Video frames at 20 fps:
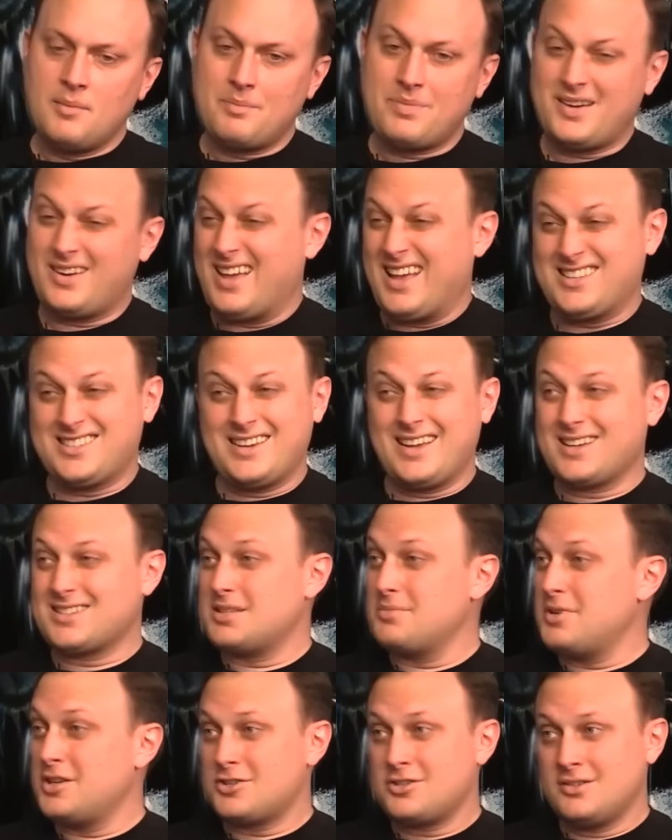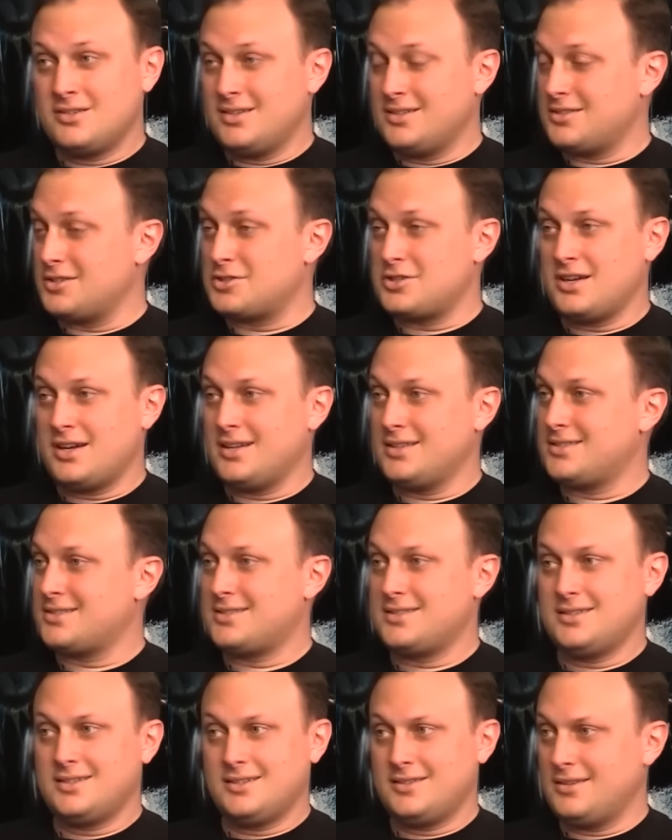But as an exhibition, as a chance
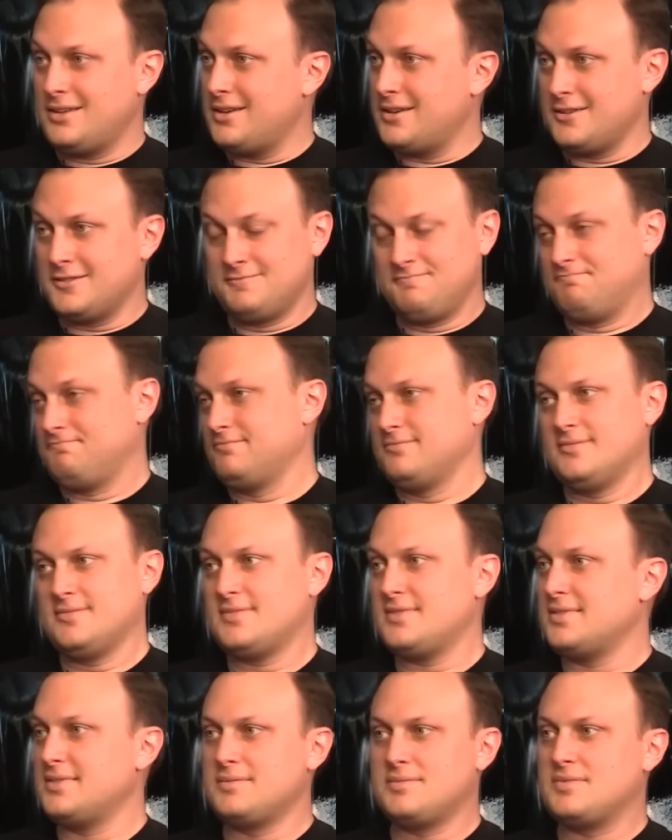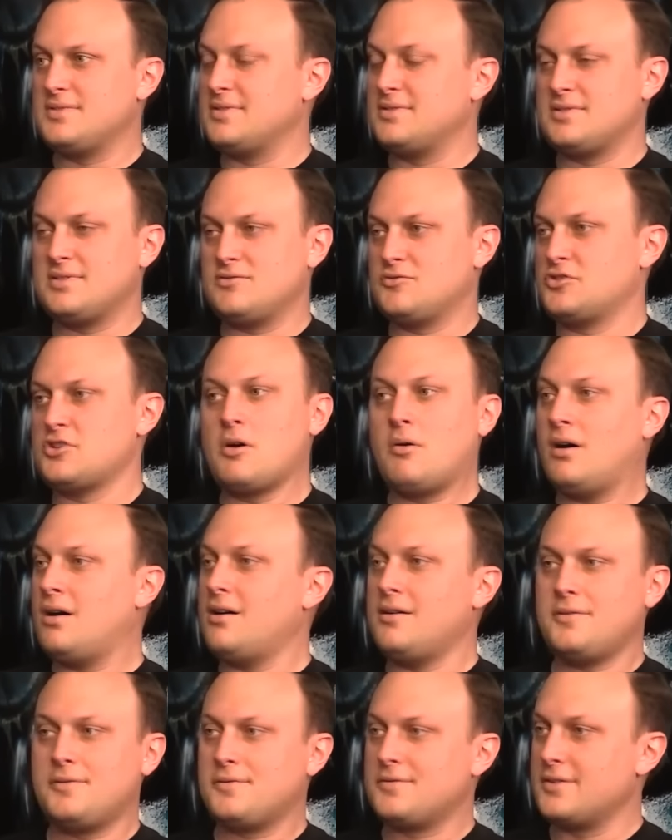to, show
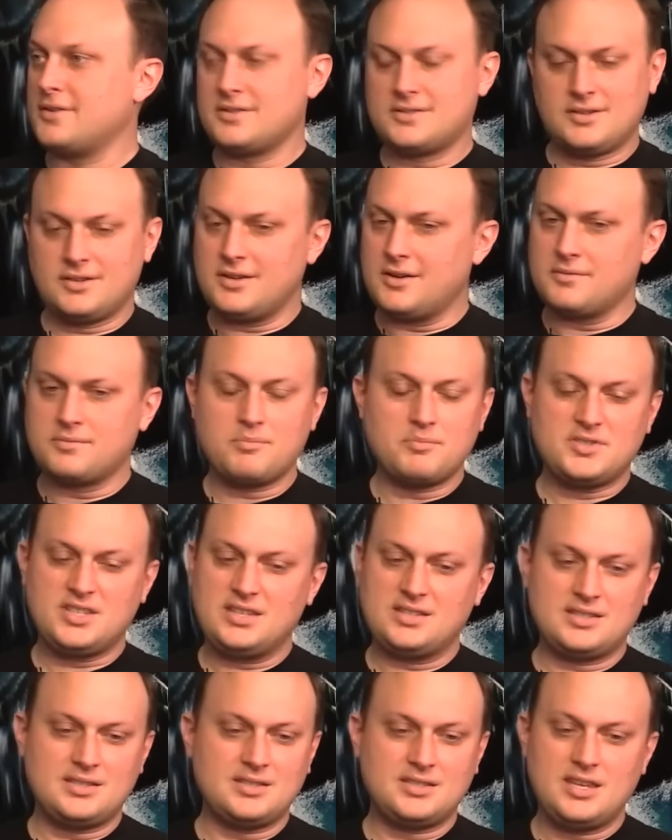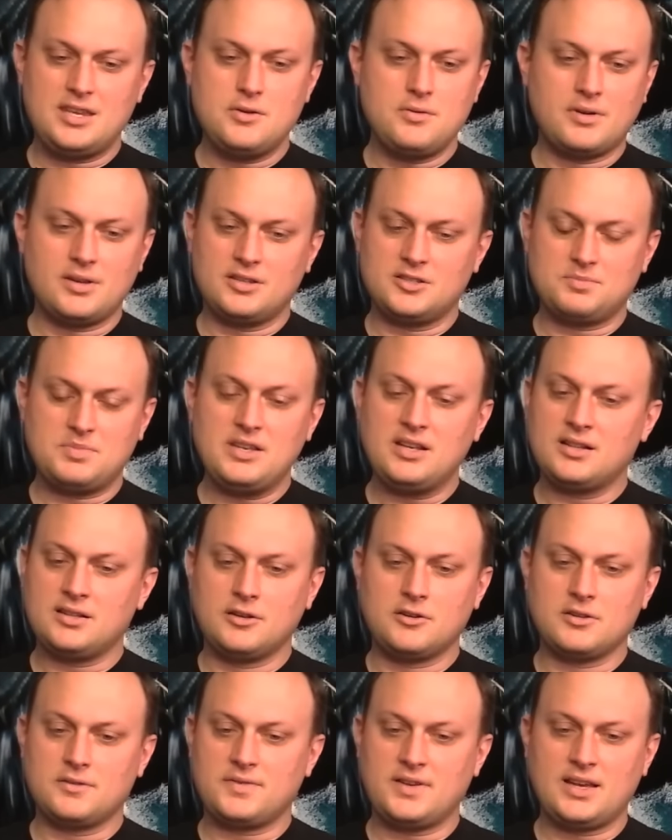off, or to see who can speed
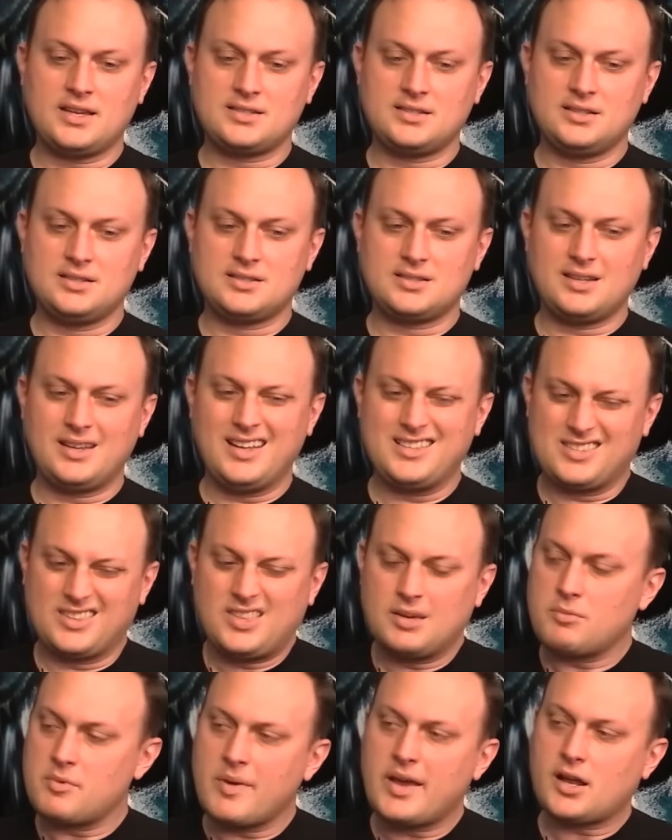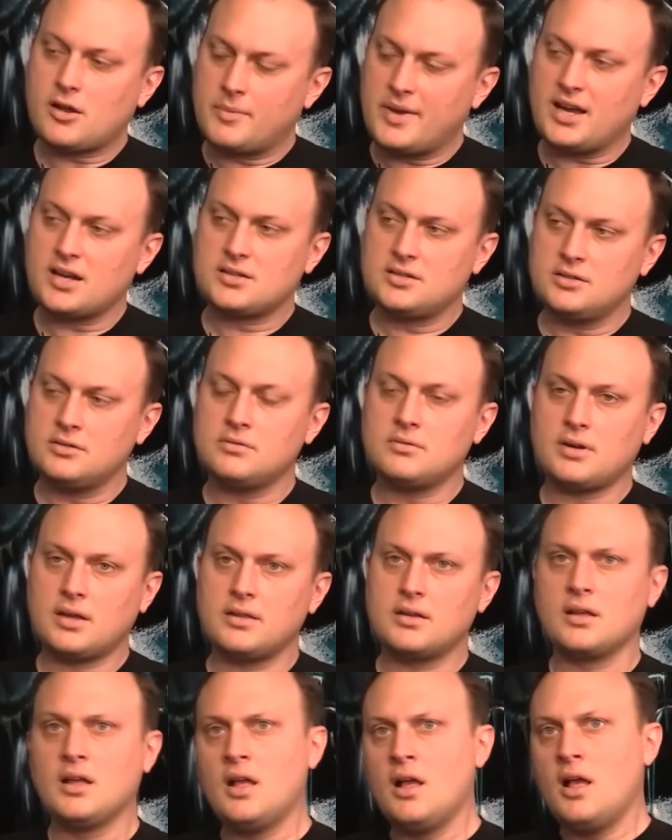clear the fastest, it's a thing we might go back to. I
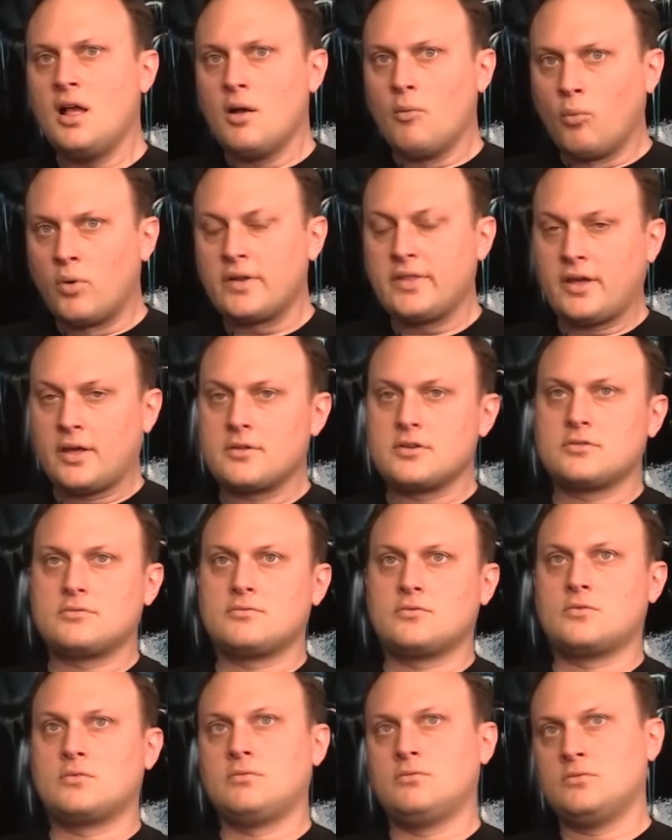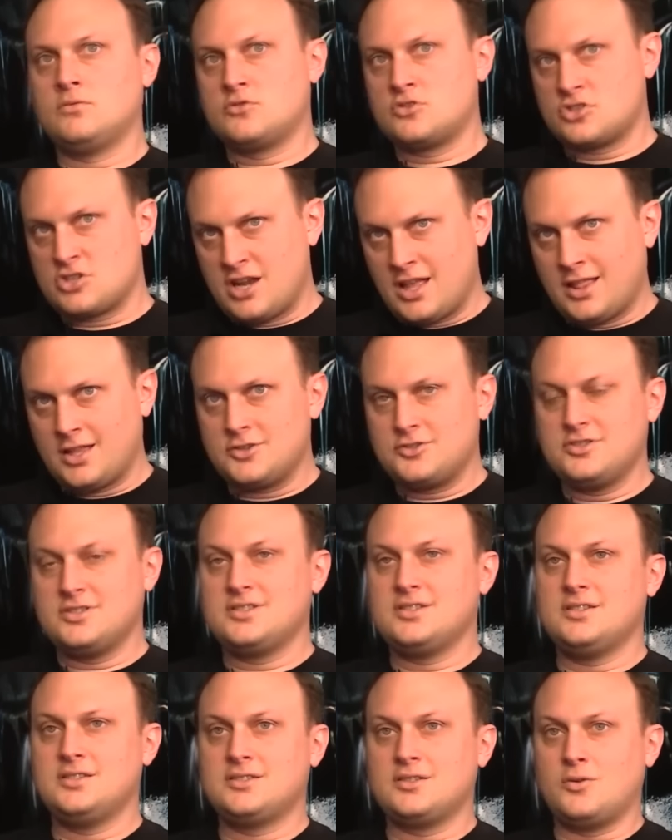think one of the other
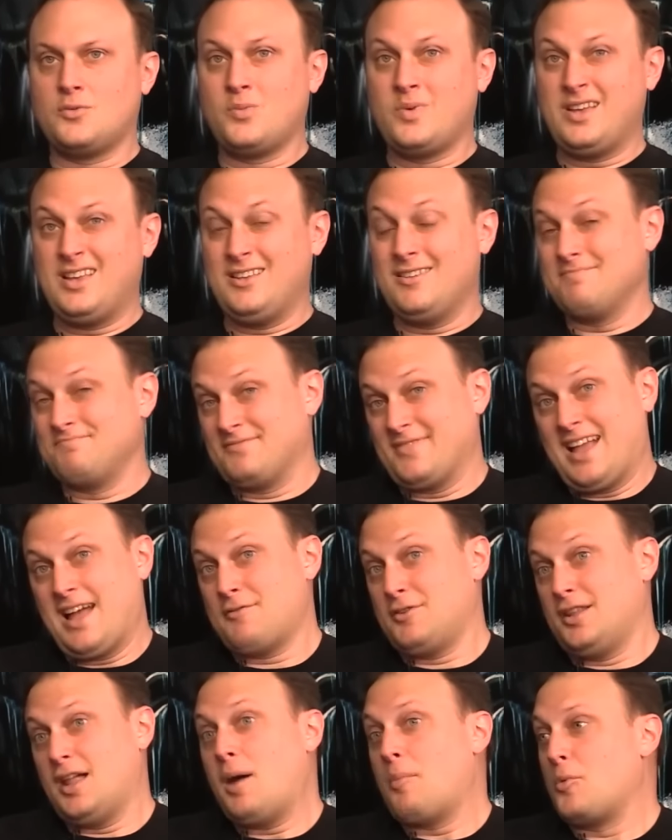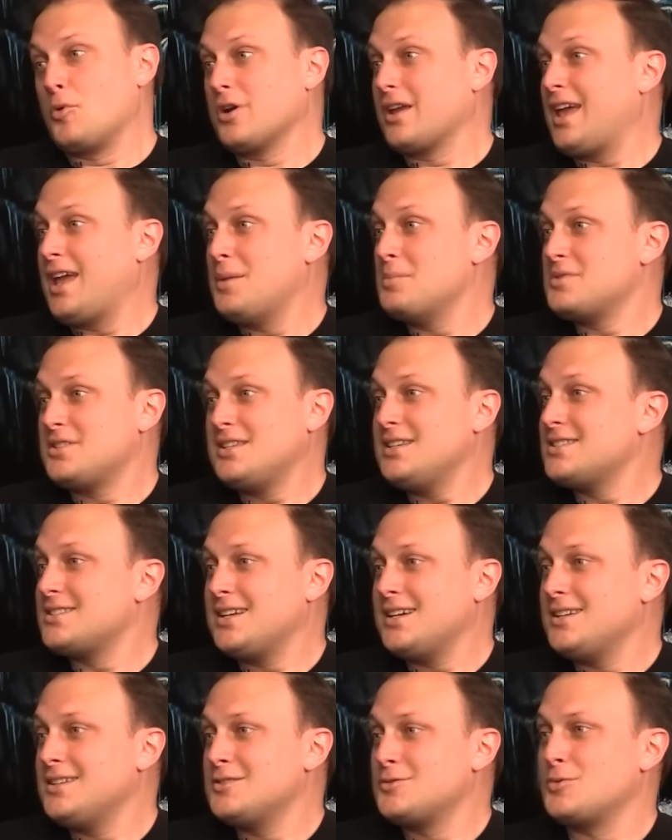challenges is we have a lot more games these
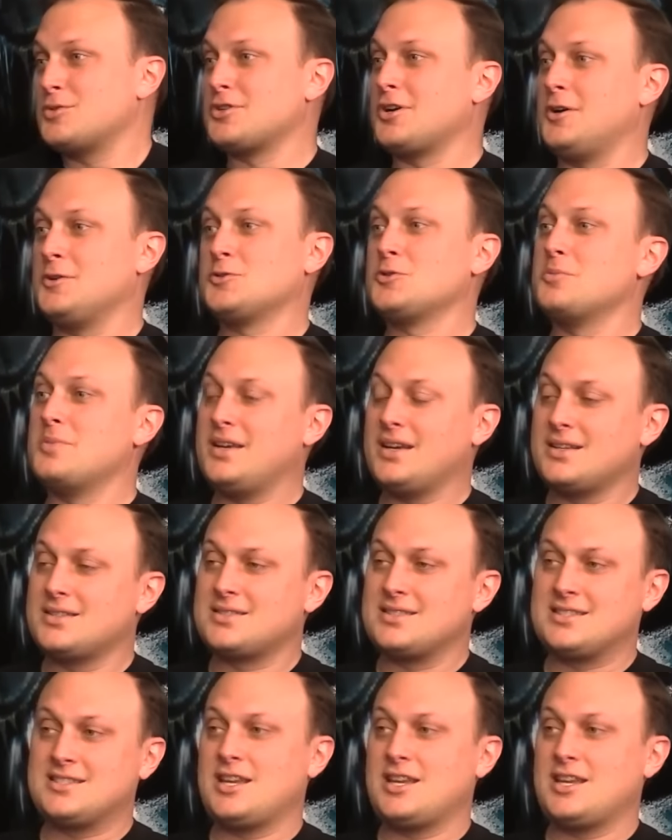days, which also makes